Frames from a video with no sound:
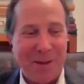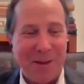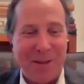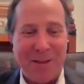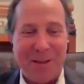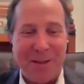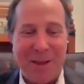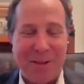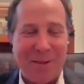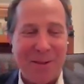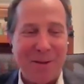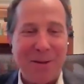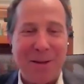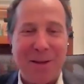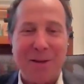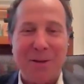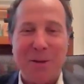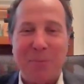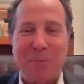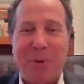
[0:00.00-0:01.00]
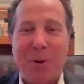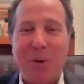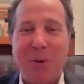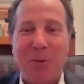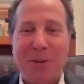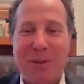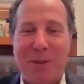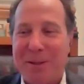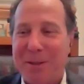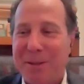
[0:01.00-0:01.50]
And
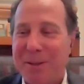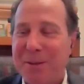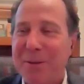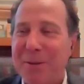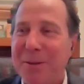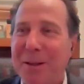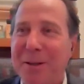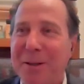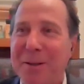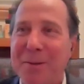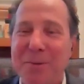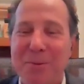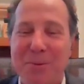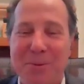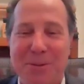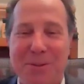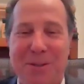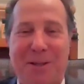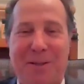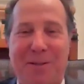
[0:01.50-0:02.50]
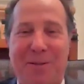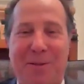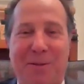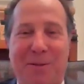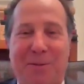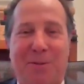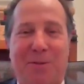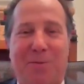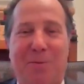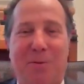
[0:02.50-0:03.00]
Napoleon, who was
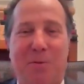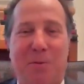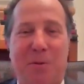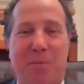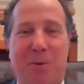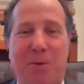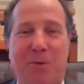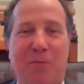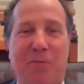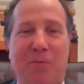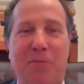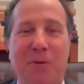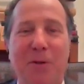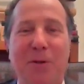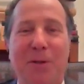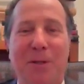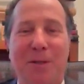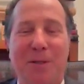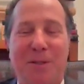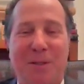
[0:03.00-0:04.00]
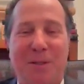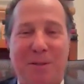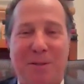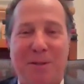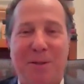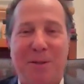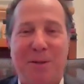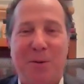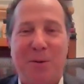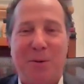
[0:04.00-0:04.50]
the most villainous,
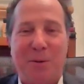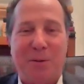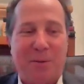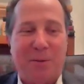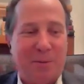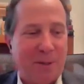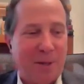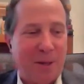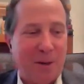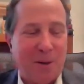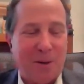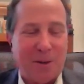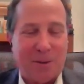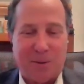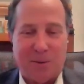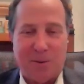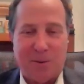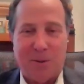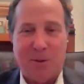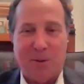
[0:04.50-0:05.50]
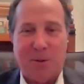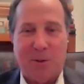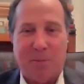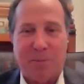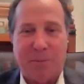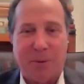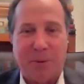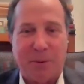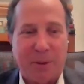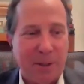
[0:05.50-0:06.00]
character in
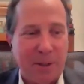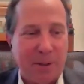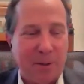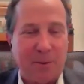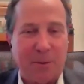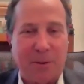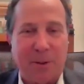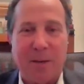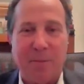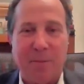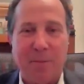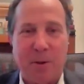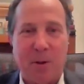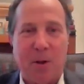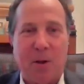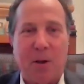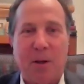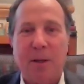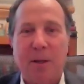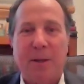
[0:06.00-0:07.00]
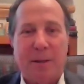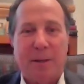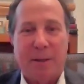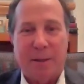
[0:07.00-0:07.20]
Europe till Hitler came along.